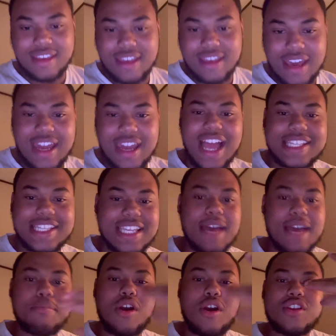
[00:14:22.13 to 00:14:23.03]
And I
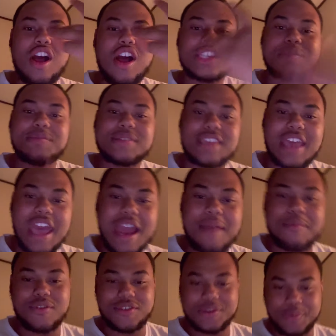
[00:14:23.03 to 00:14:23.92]
said, bro, y'all some
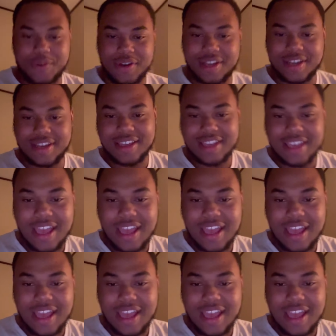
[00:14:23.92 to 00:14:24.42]
scammers, bro.